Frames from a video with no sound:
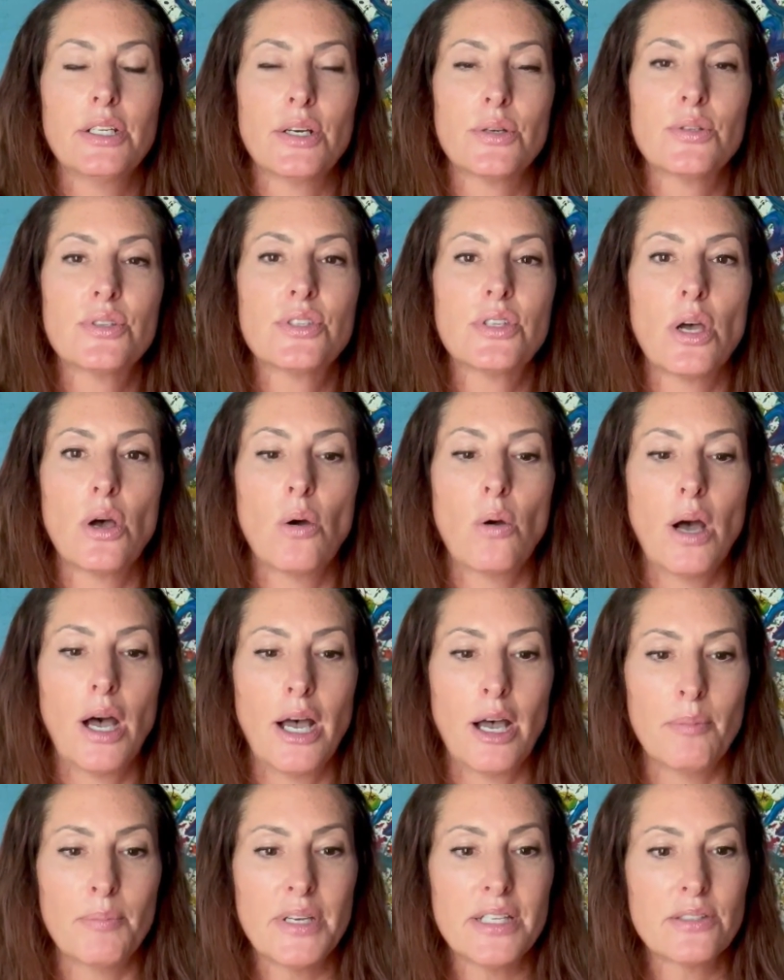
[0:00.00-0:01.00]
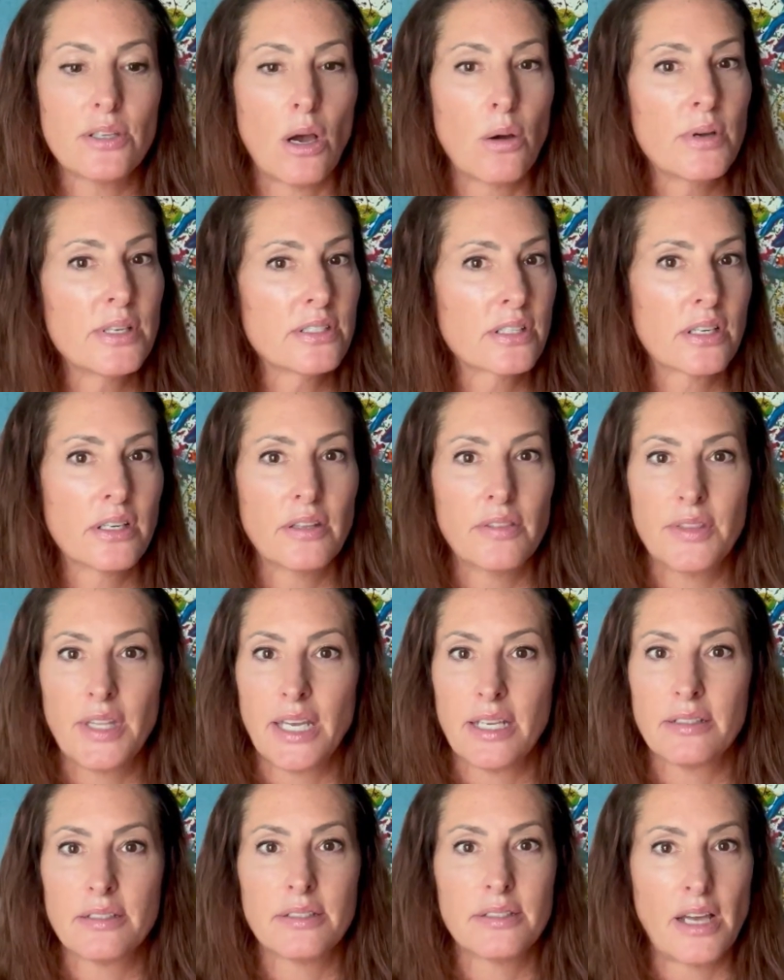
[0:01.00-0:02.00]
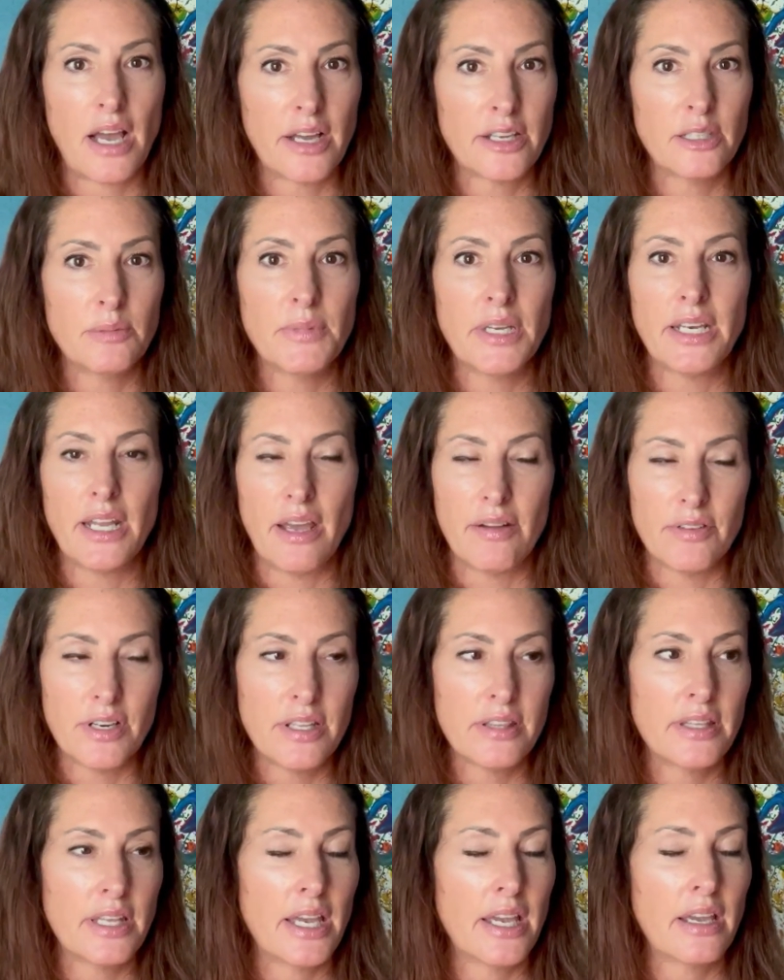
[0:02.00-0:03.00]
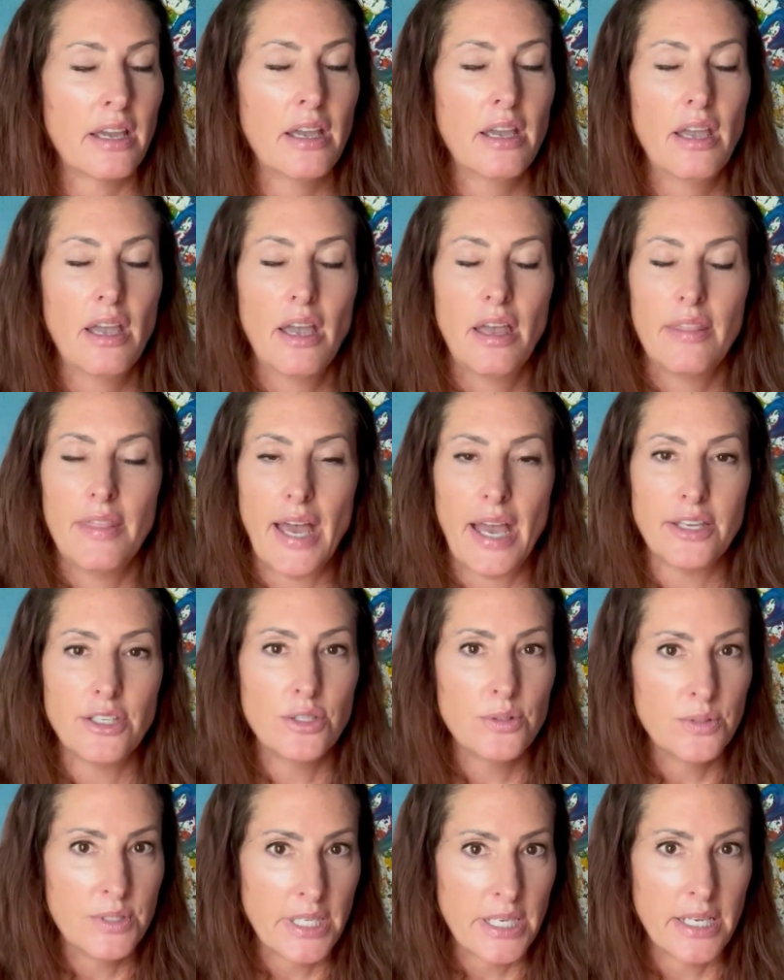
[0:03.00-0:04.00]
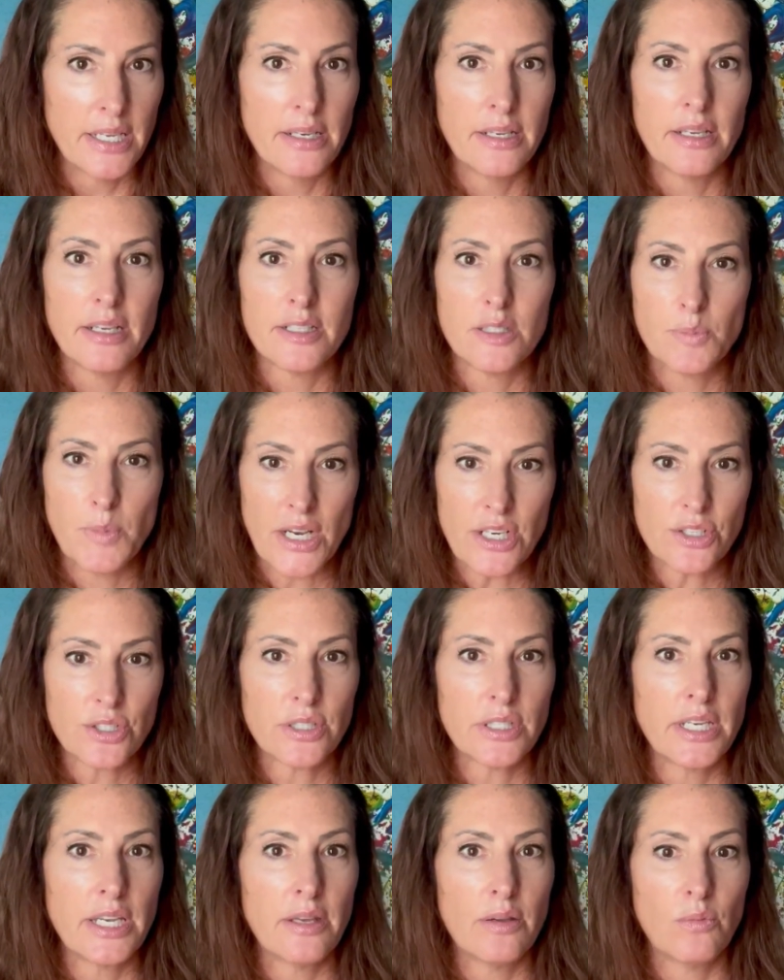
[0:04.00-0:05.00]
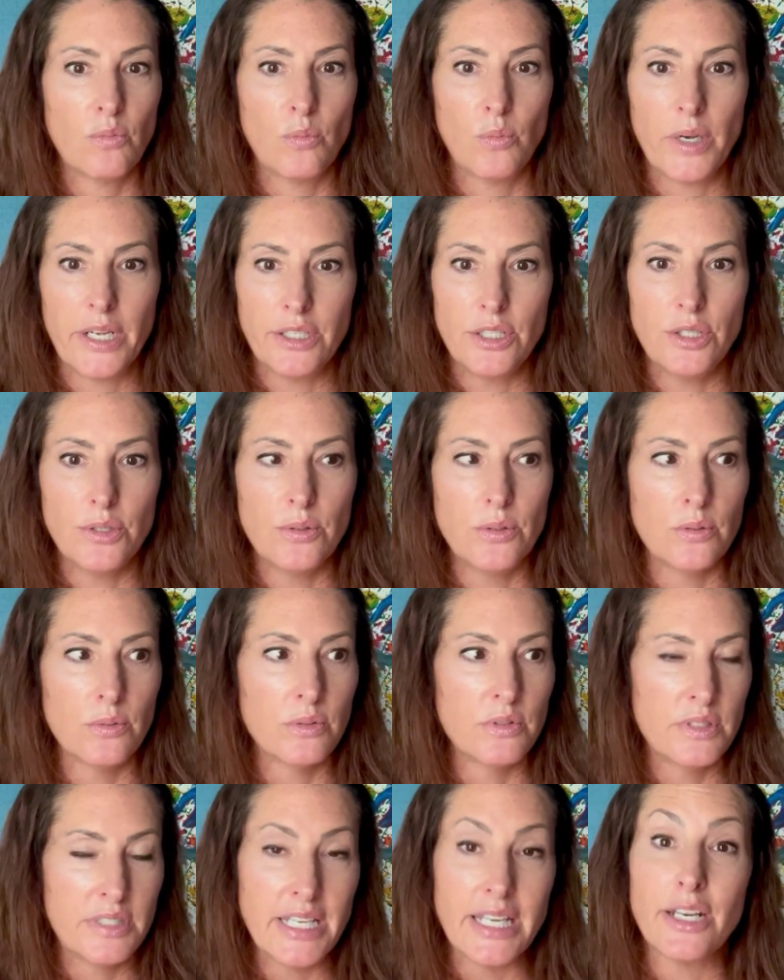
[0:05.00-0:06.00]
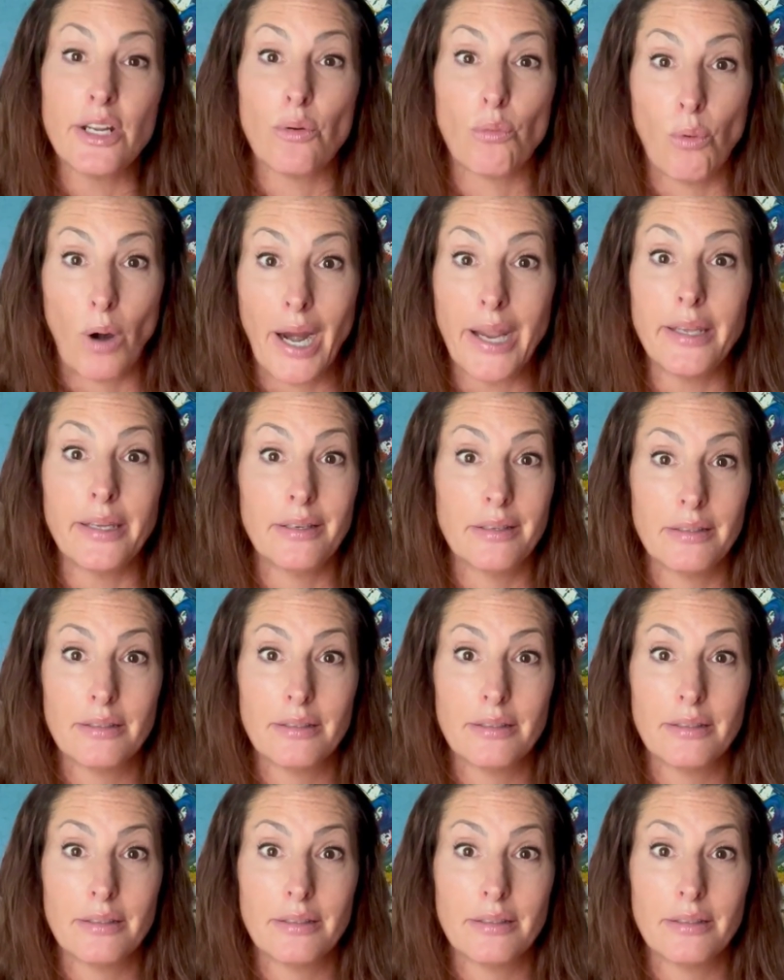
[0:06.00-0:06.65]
So it's always a good thing to document everything that you did, especially when you did it right.